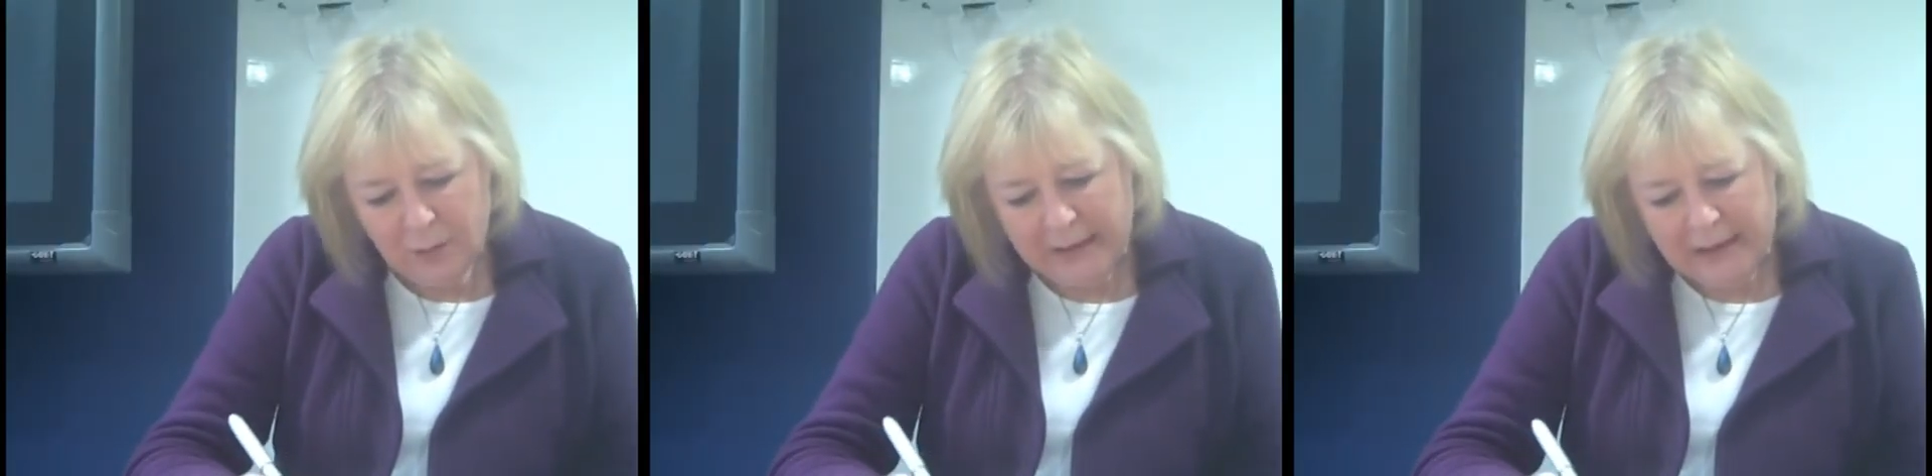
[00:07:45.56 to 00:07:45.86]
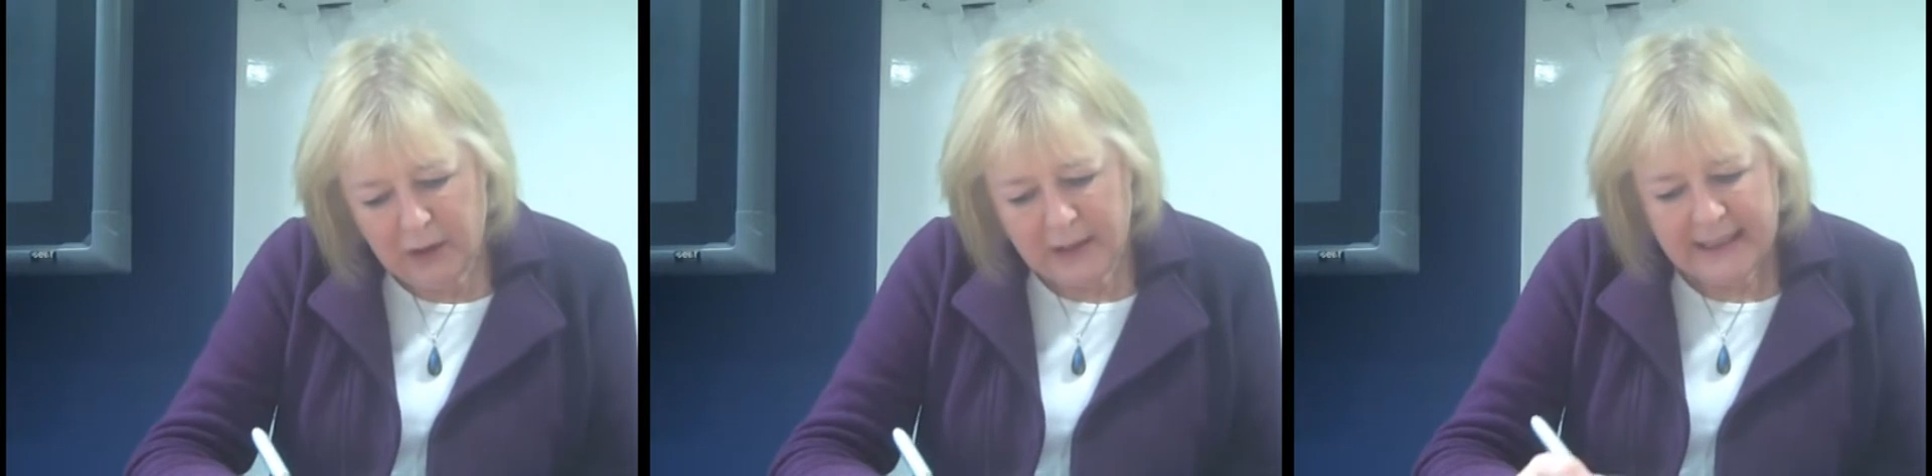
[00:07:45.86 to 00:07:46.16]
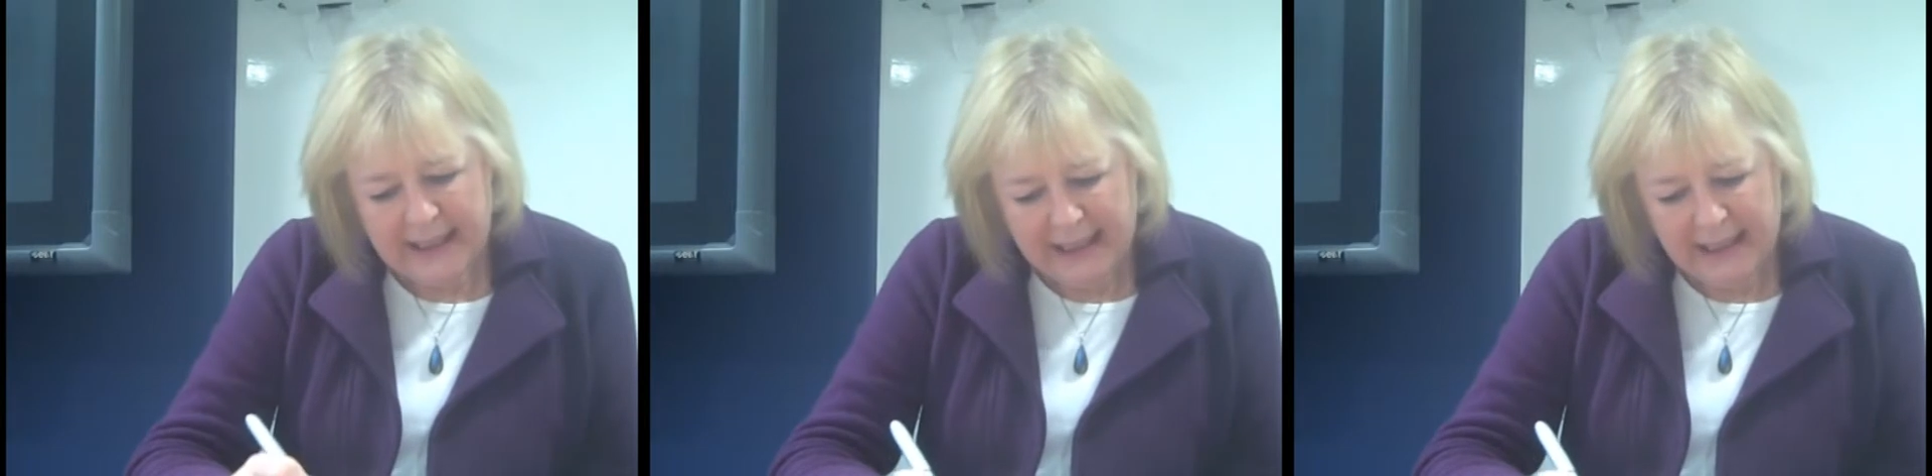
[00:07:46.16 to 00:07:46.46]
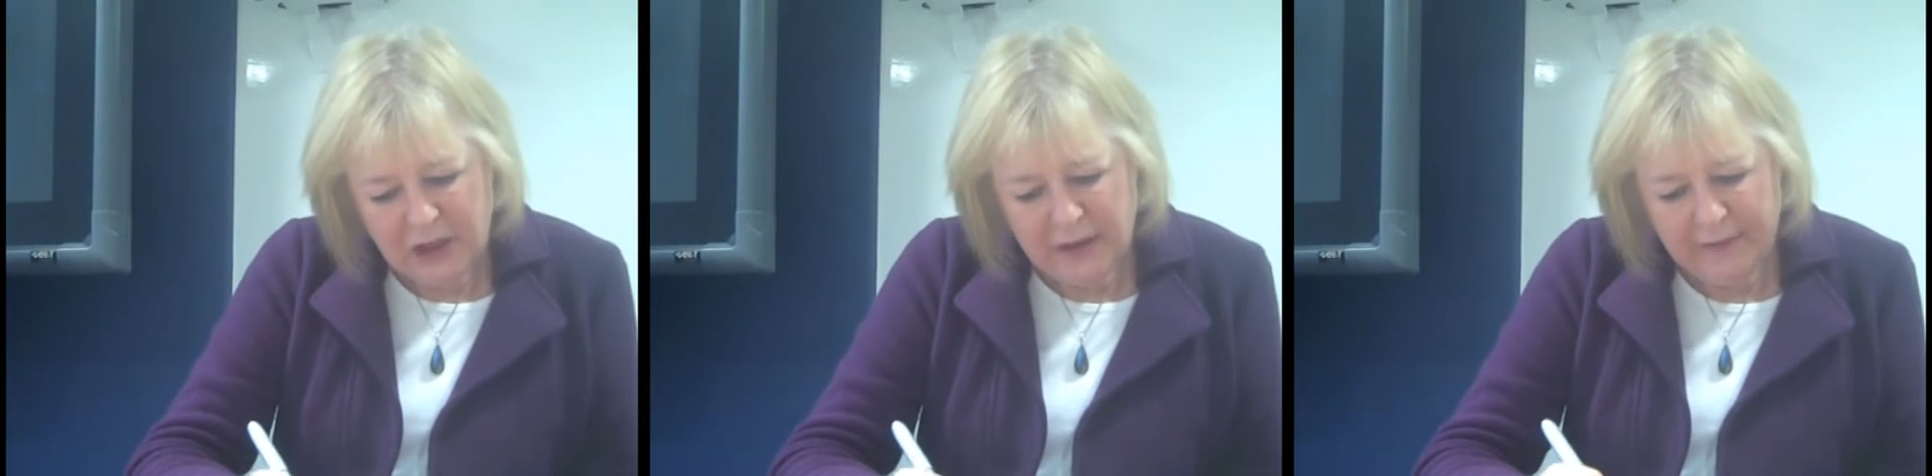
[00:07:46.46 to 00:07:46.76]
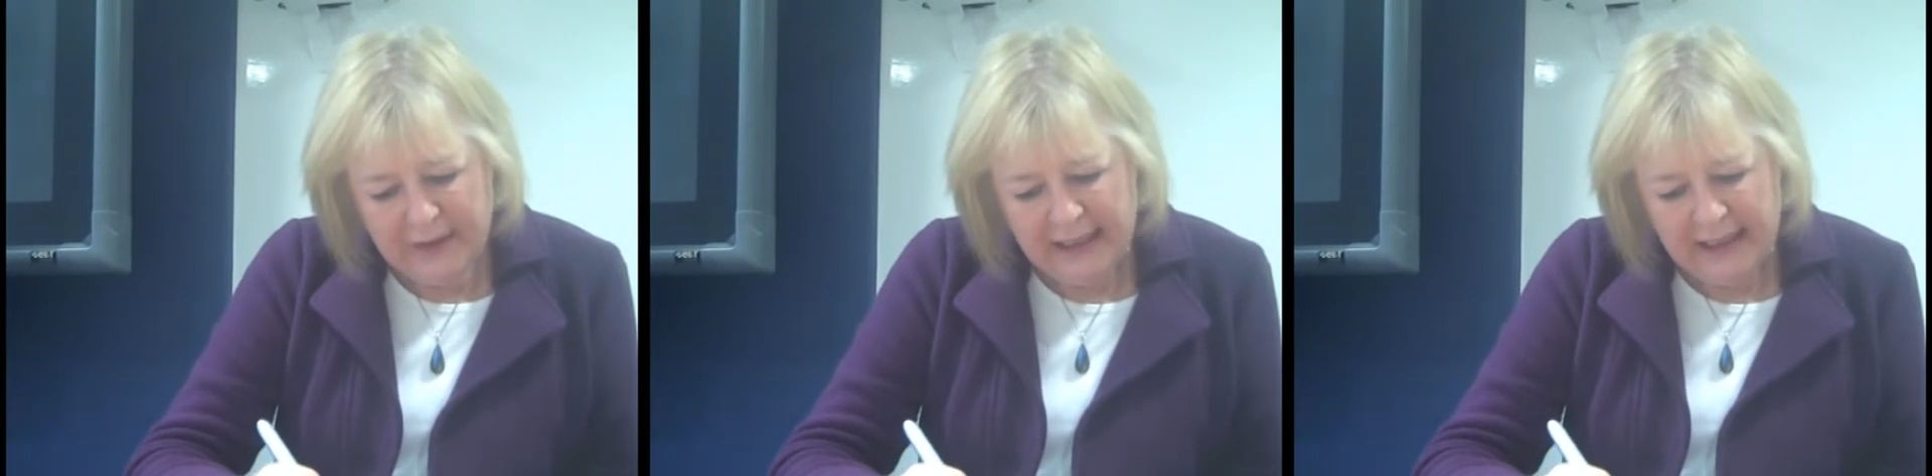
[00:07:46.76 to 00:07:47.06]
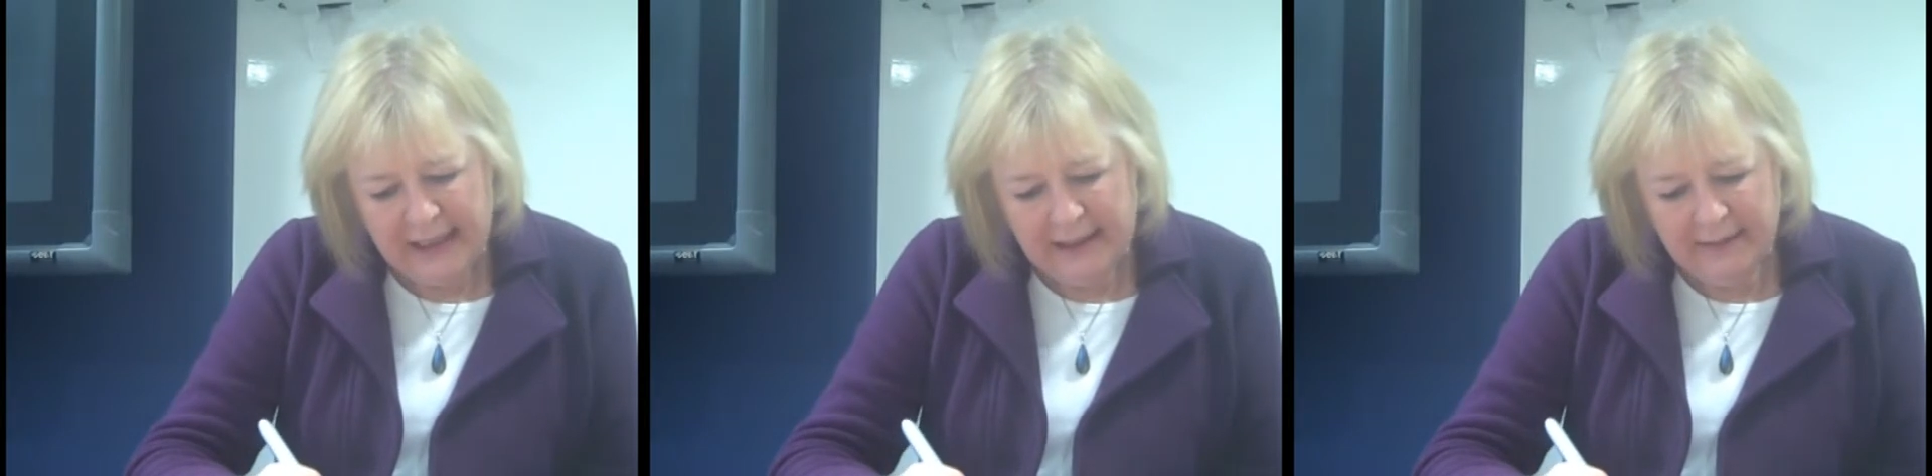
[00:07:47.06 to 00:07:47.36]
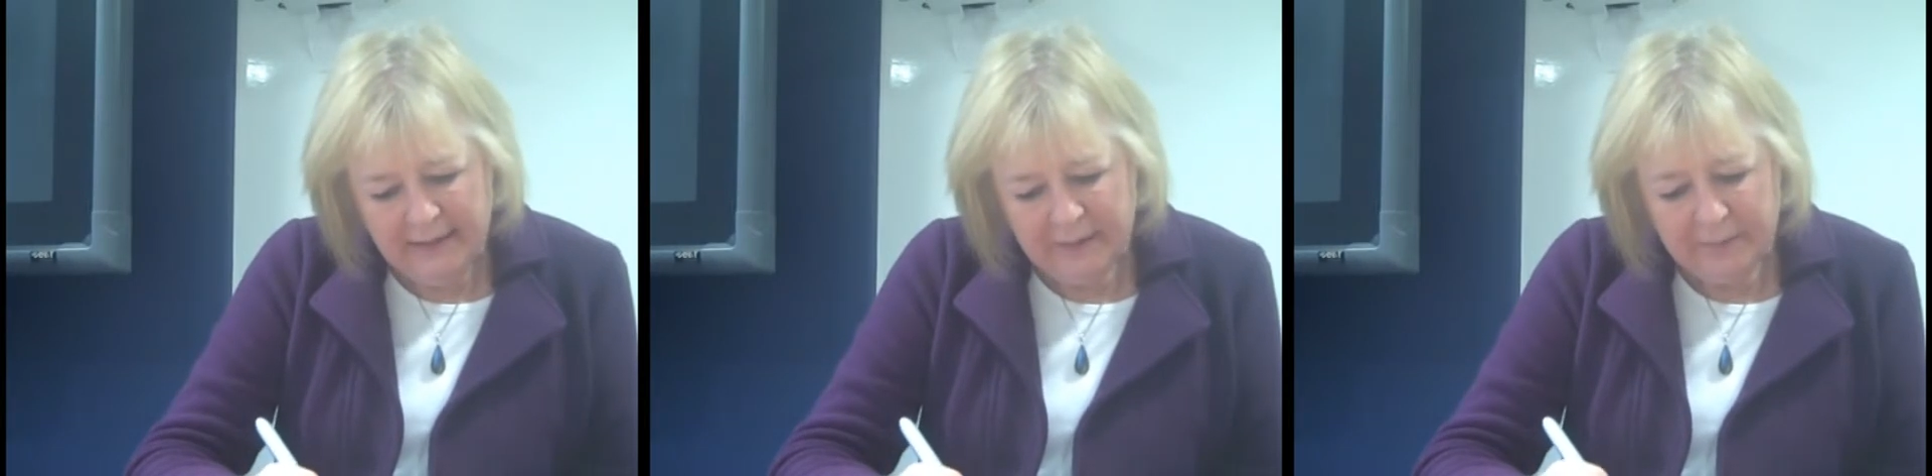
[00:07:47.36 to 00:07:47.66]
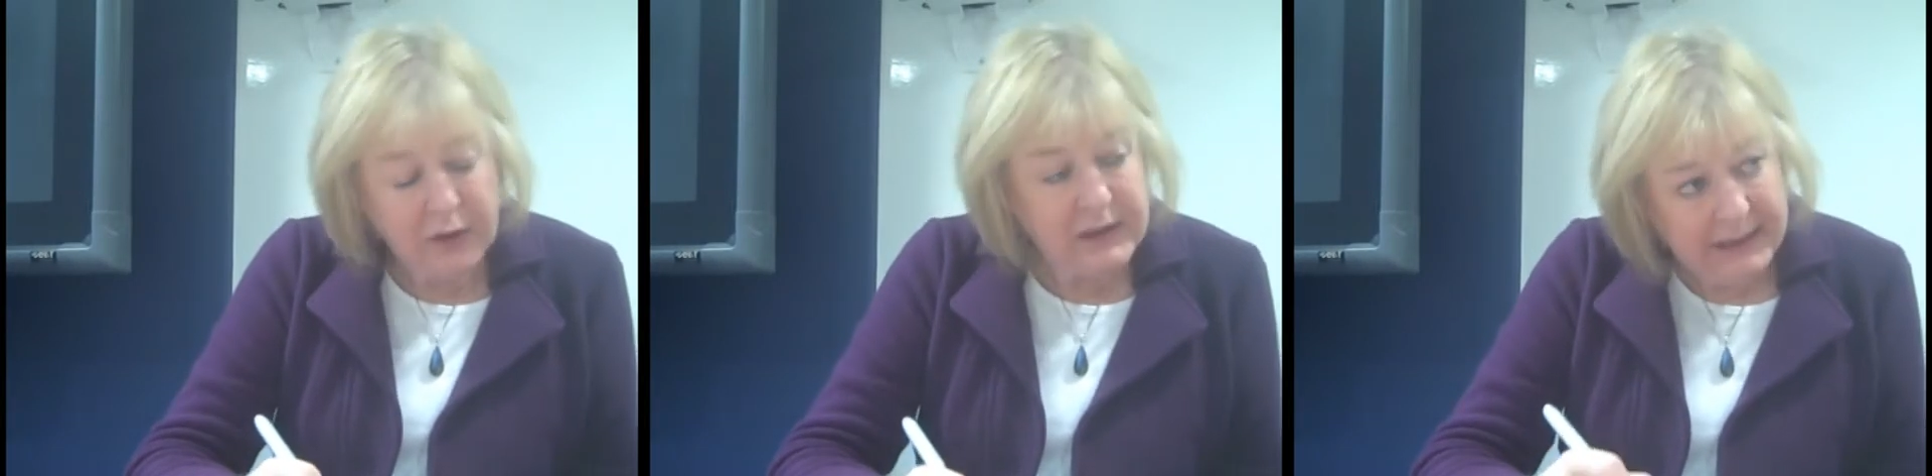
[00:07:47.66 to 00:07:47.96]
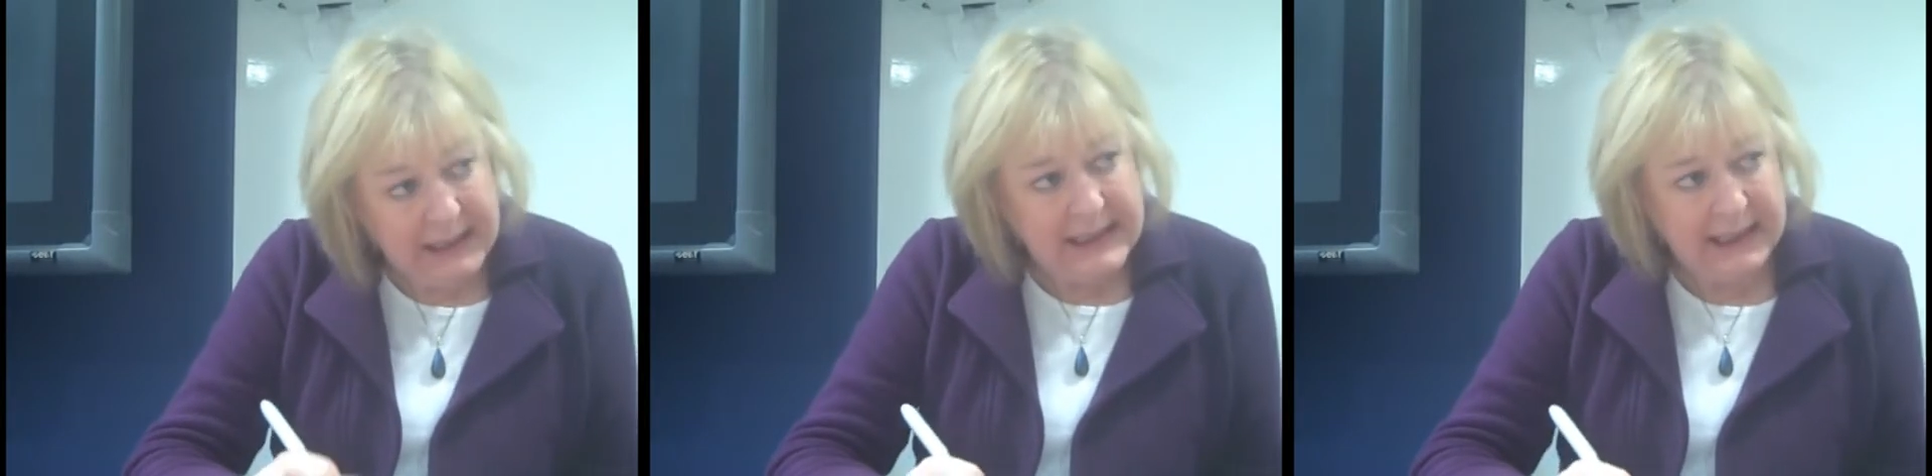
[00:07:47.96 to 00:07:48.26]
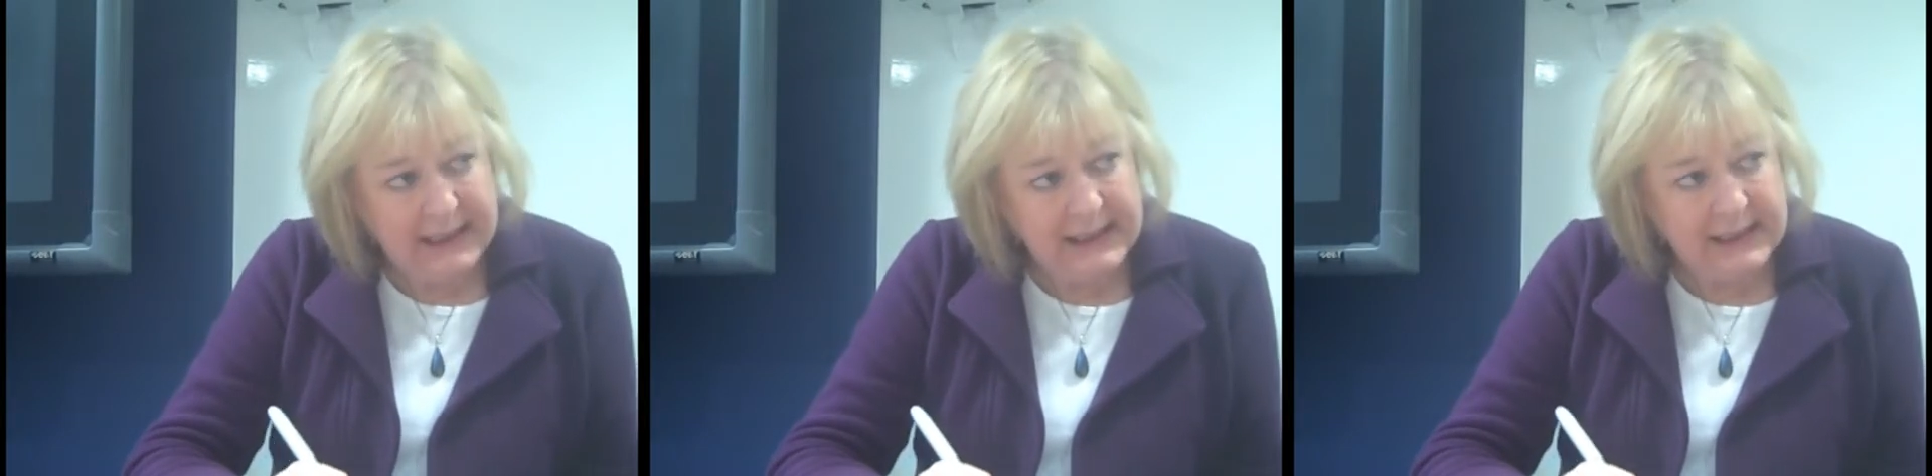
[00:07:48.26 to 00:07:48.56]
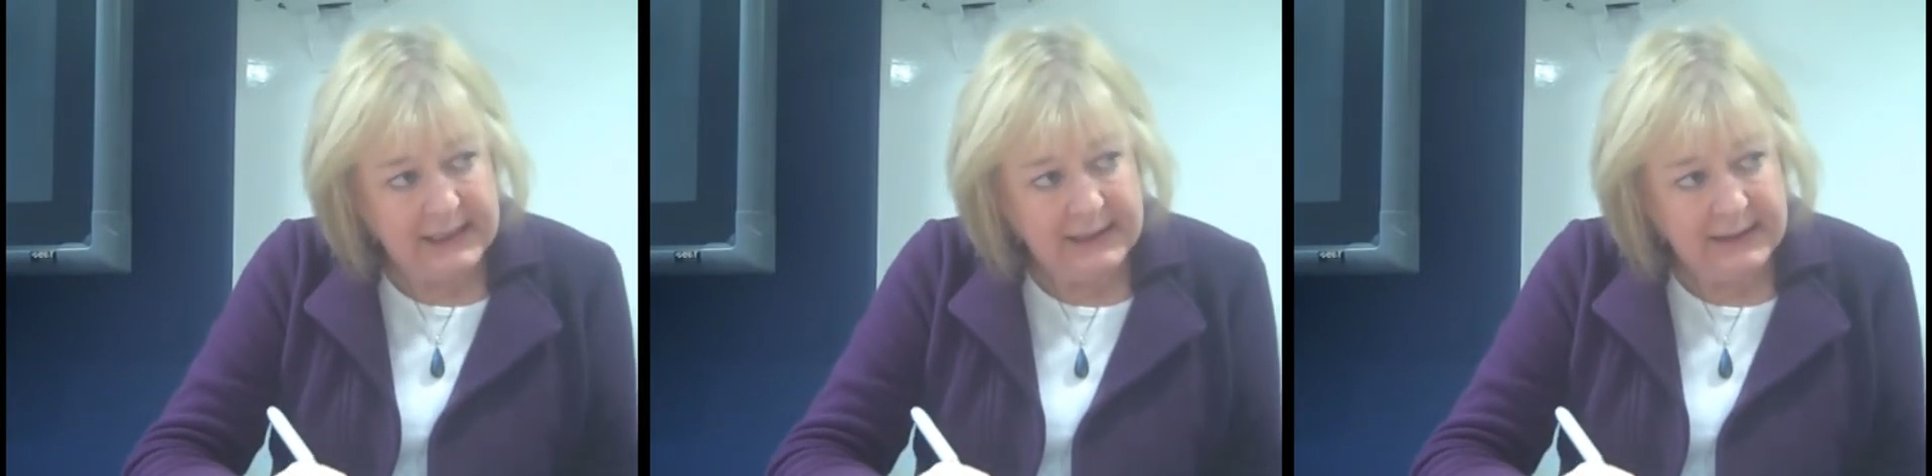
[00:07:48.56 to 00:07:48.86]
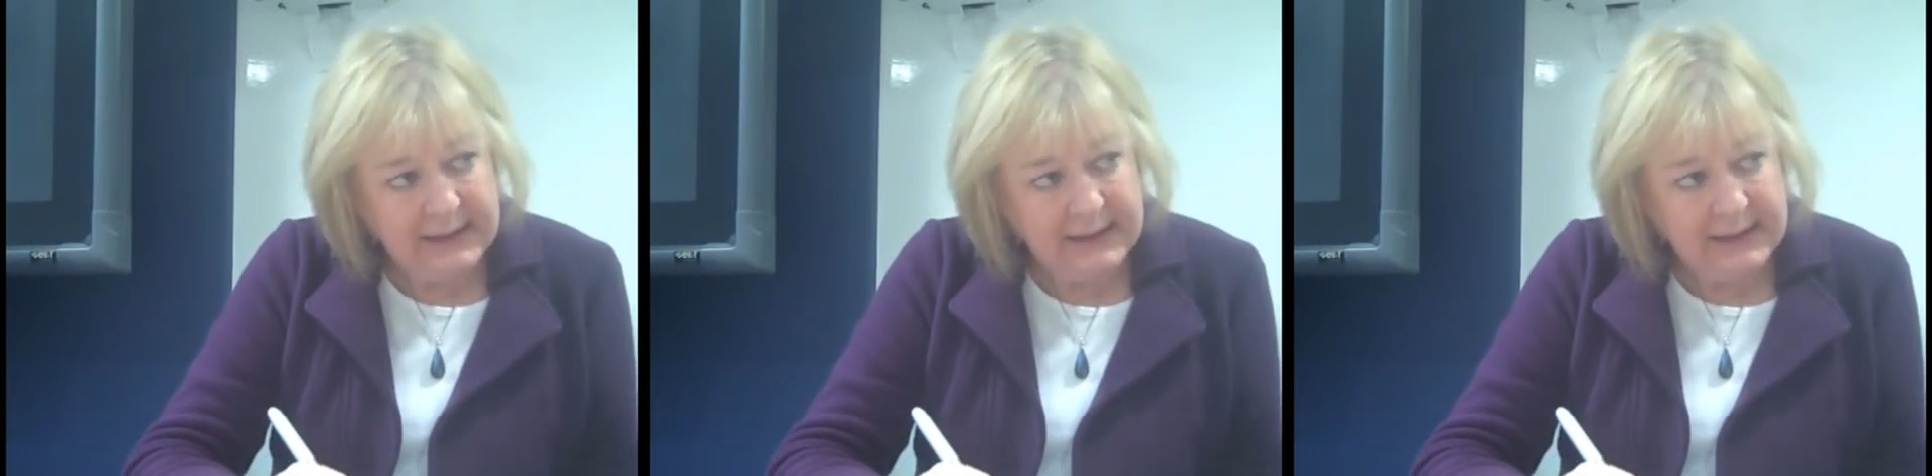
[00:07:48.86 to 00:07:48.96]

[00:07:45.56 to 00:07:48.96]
We looked at each of the possibilities